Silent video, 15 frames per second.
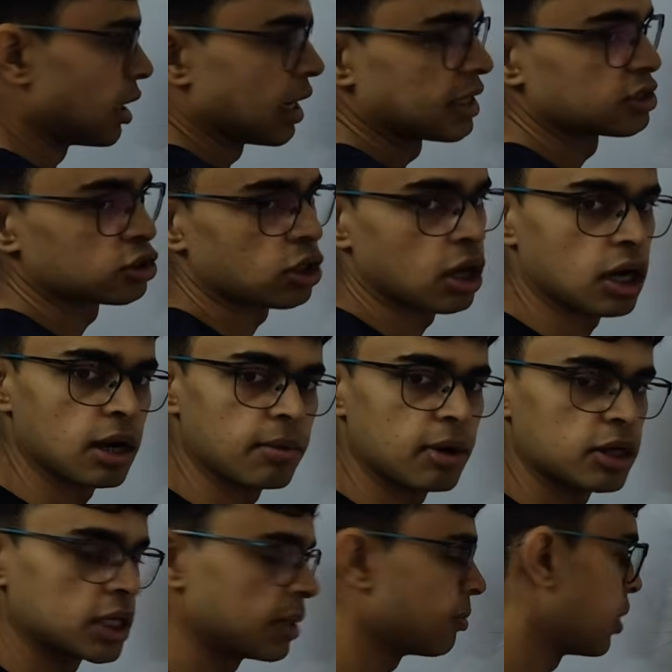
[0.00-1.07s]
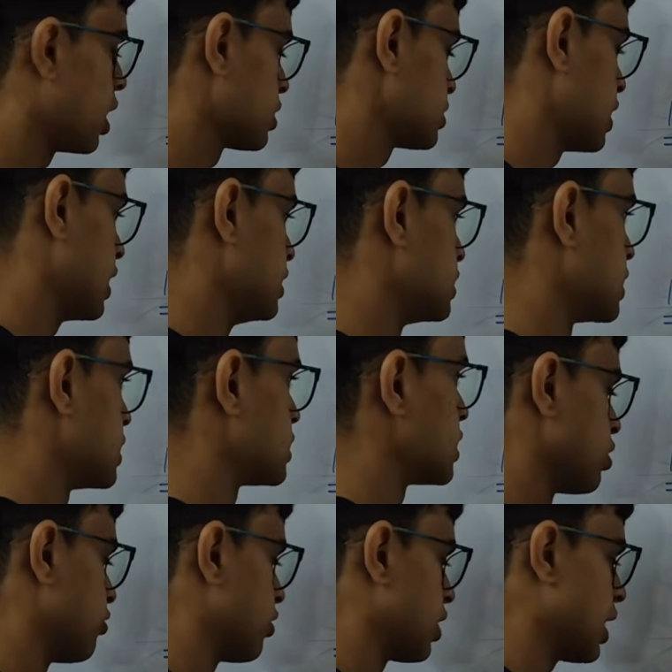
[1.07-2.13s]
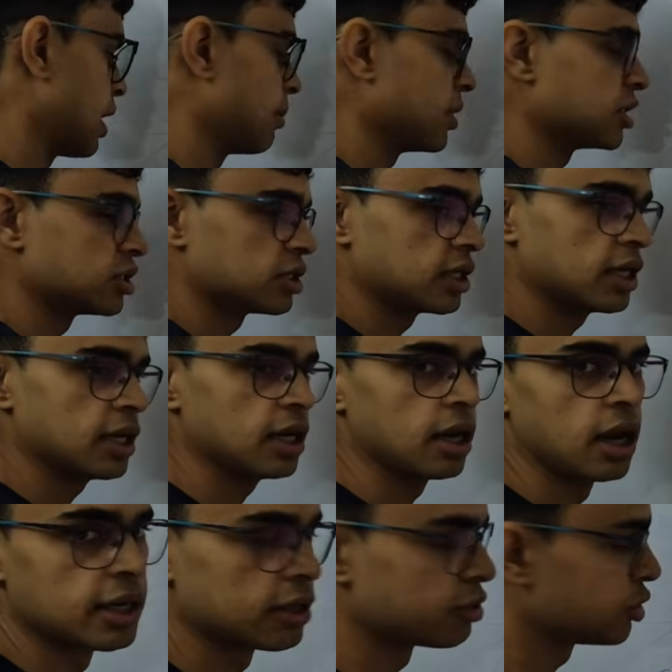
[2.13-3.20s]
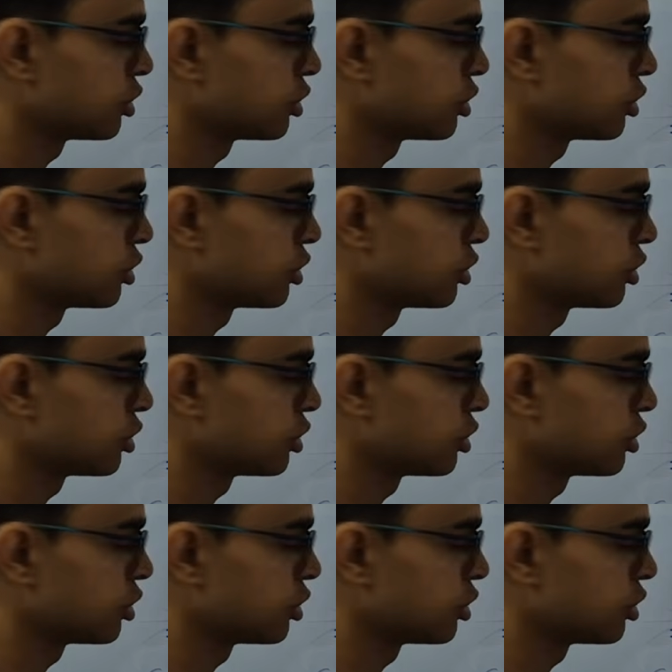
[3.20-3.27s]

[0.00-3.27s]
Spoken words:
let's talk about the marks ranges. So for chemistry, you